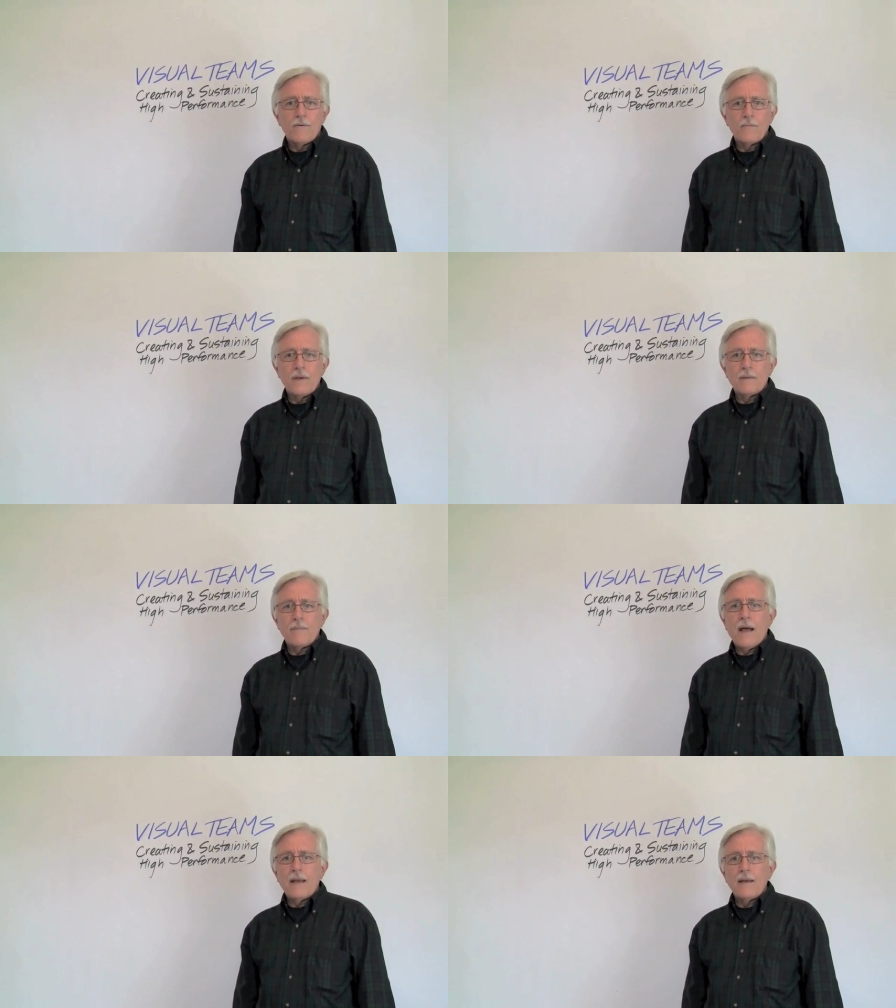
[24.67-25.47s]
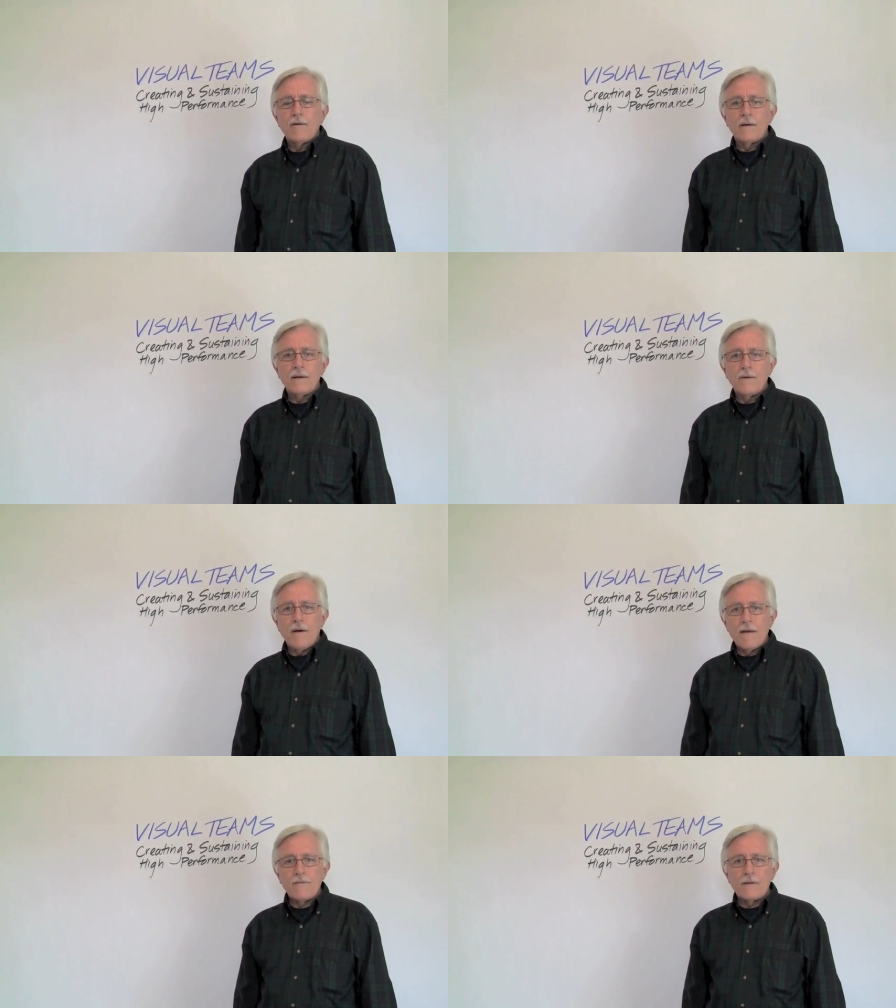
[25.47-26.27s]
have been pioneering
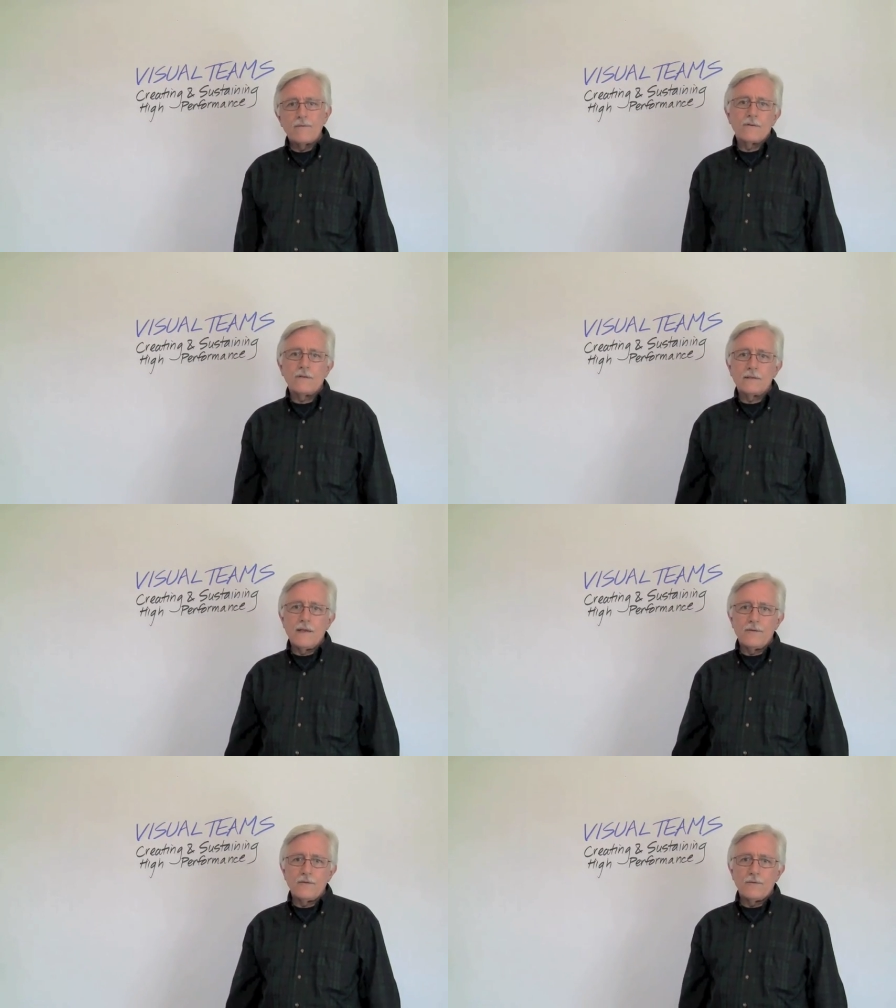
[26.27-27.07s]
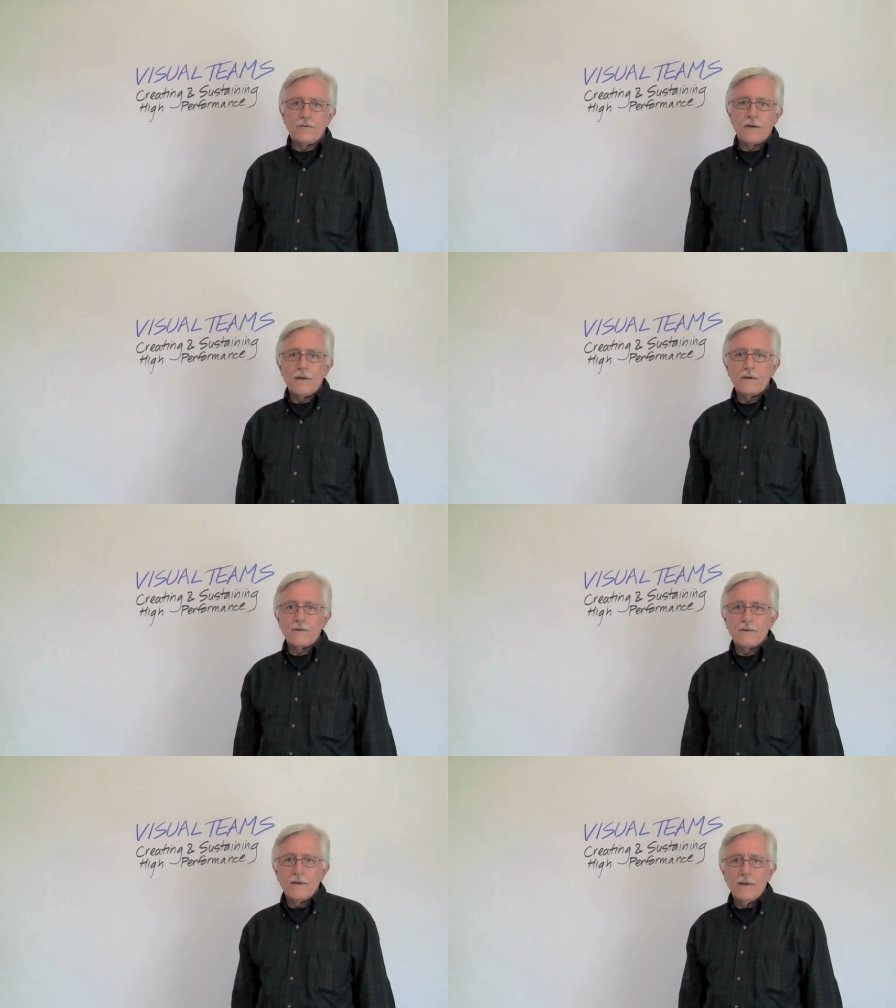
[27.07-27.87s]
graphic facilitation for years.